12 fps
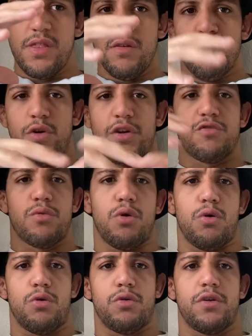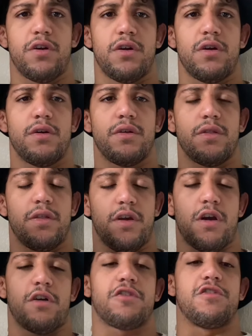which will hold
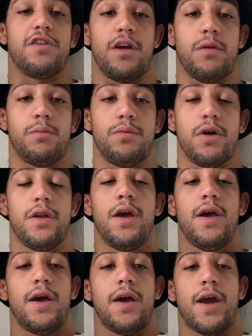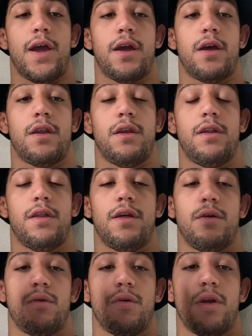the oxygenated blood. And
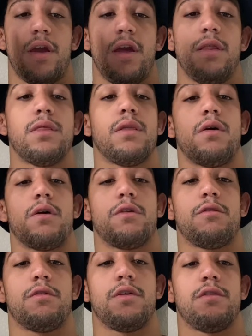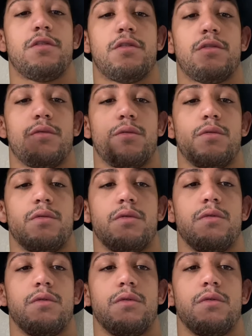in the arteries,
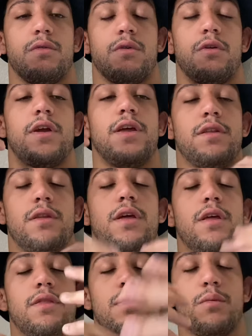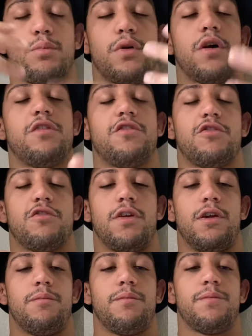or in the
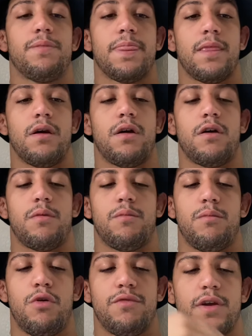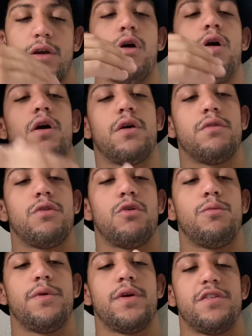bloodstream, moving on a
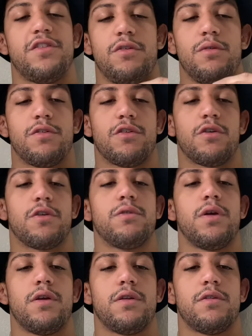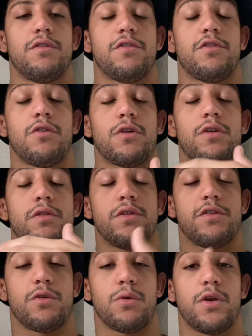little bit to
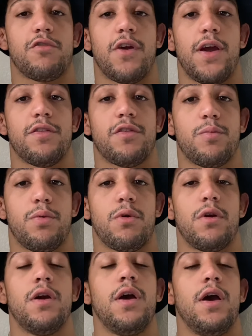circulatory transport,